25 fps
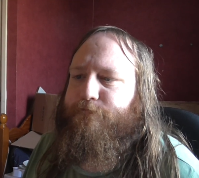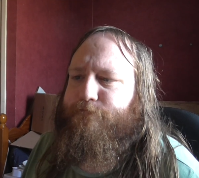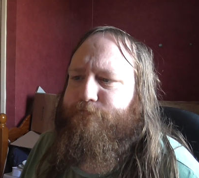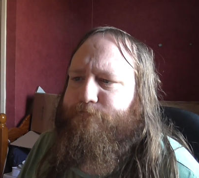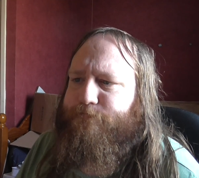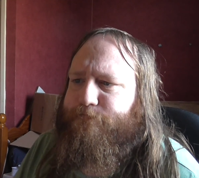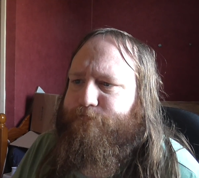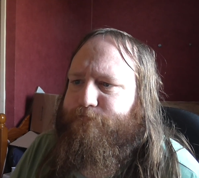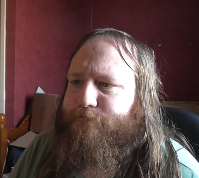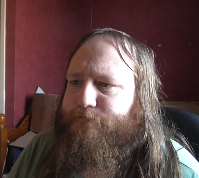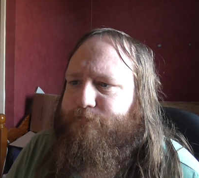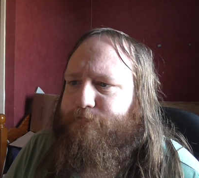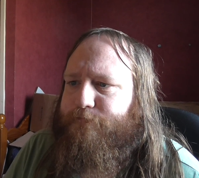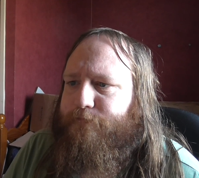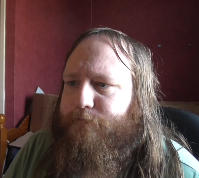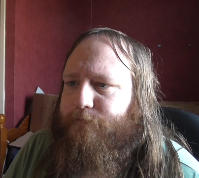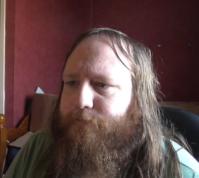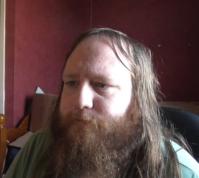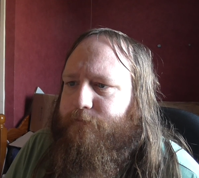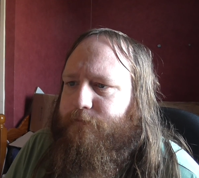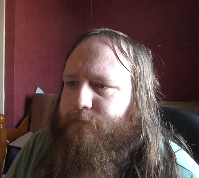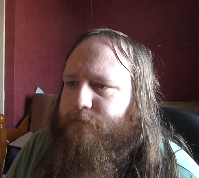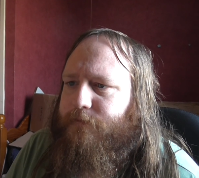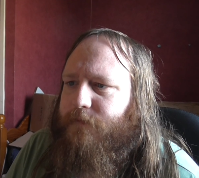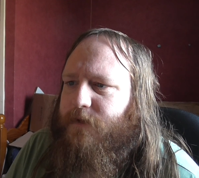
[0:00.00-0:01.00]

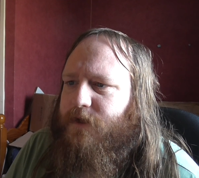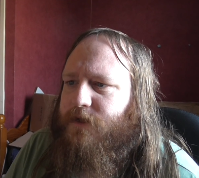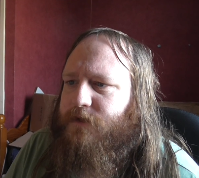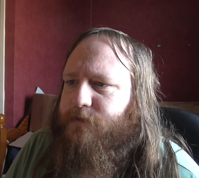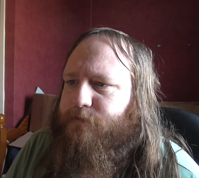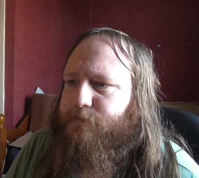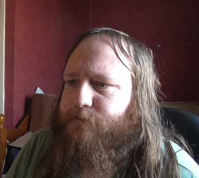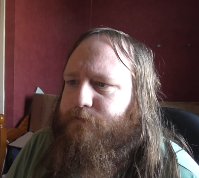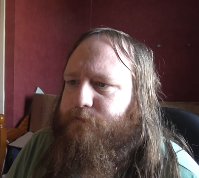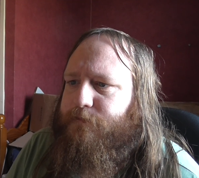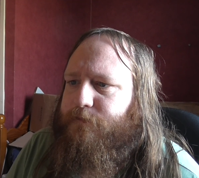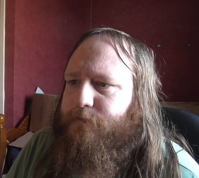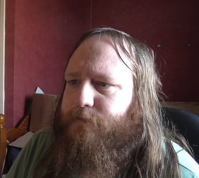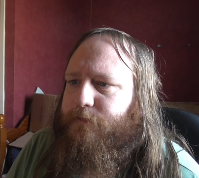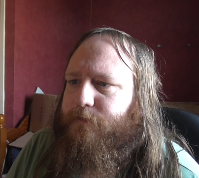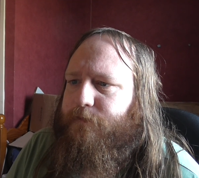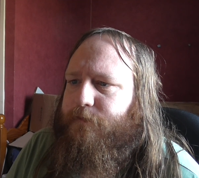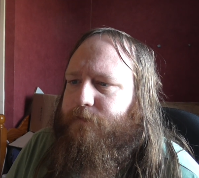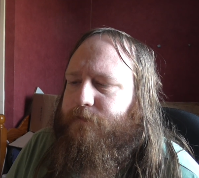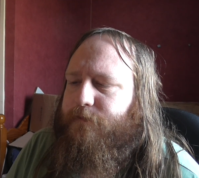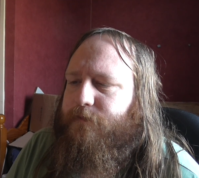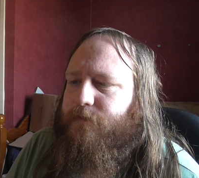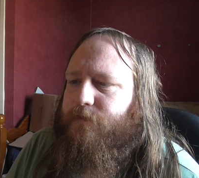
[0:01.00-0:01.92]
(no one is talking)